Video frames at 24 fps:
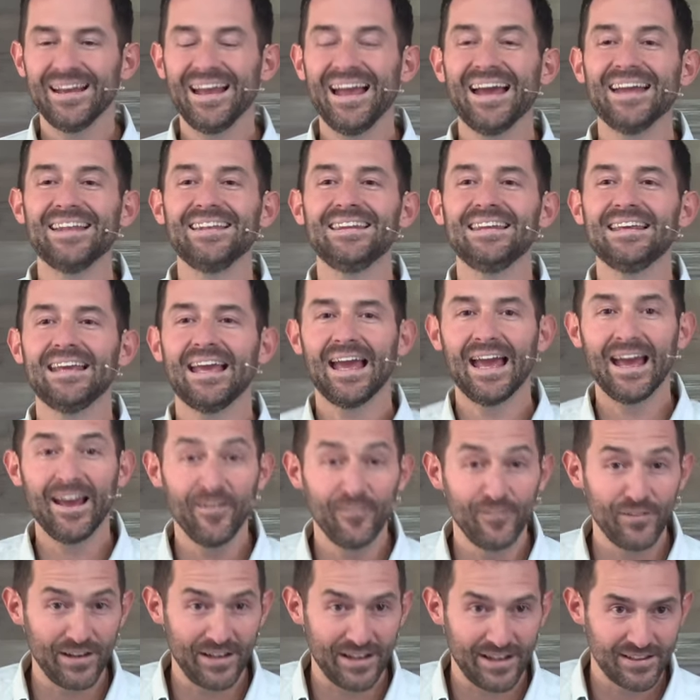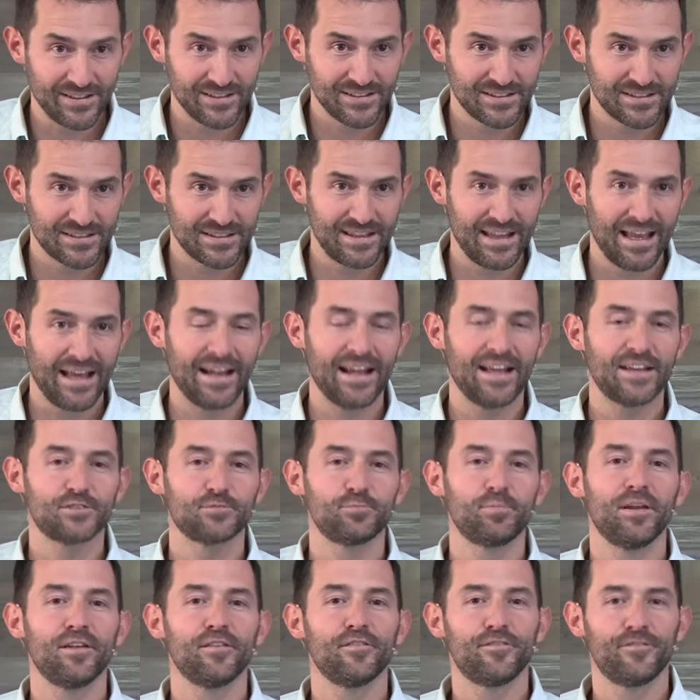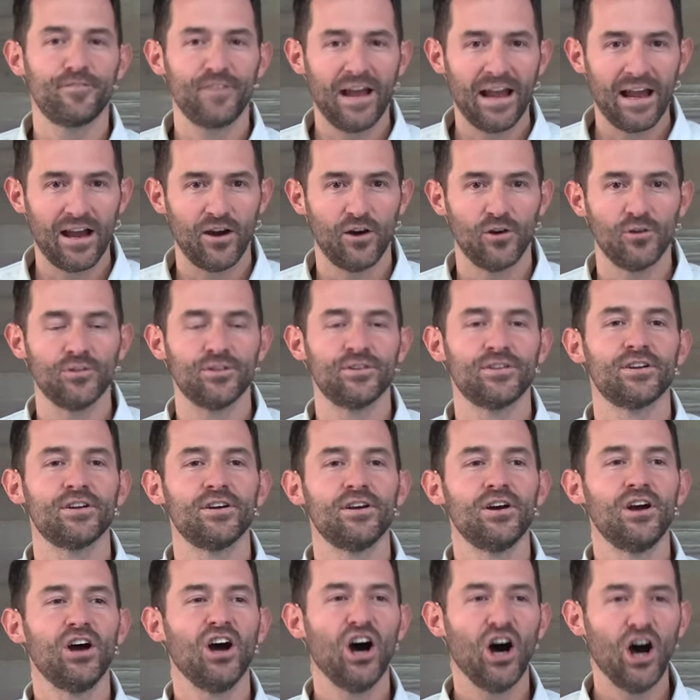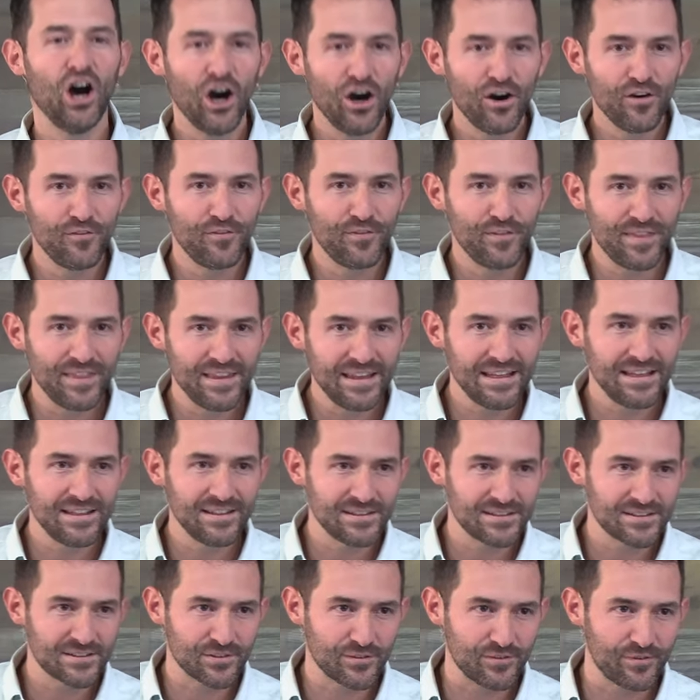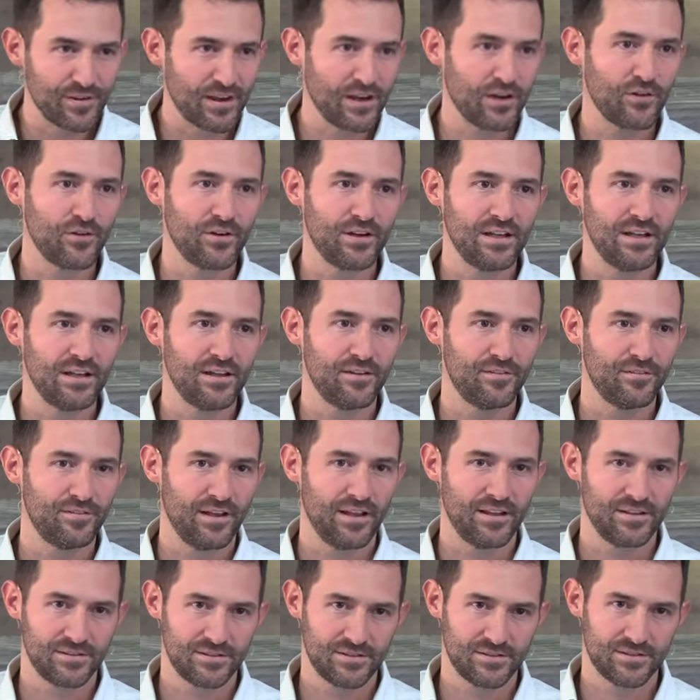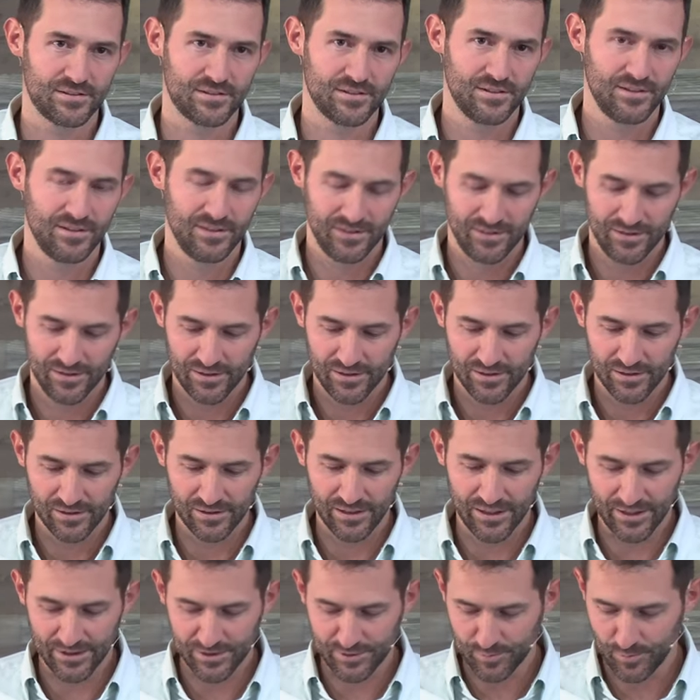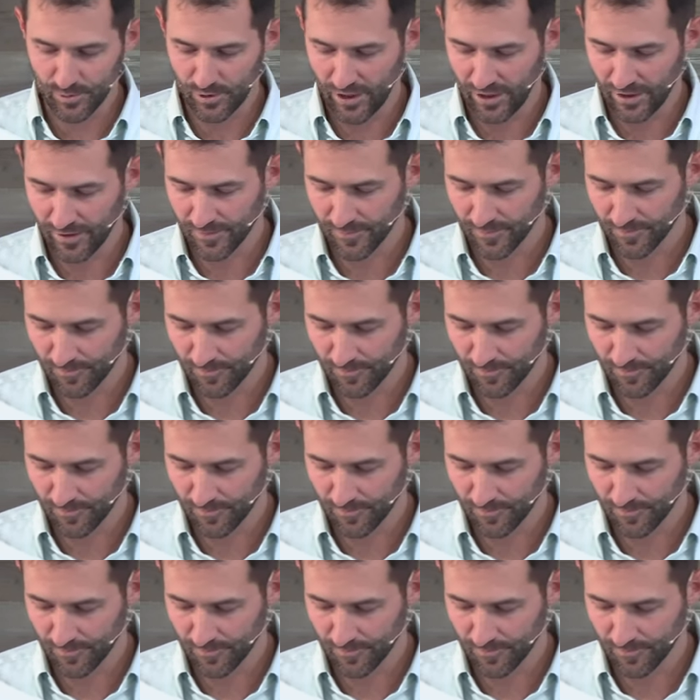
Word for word: and the evidence that has been found of these very events. Let us pray.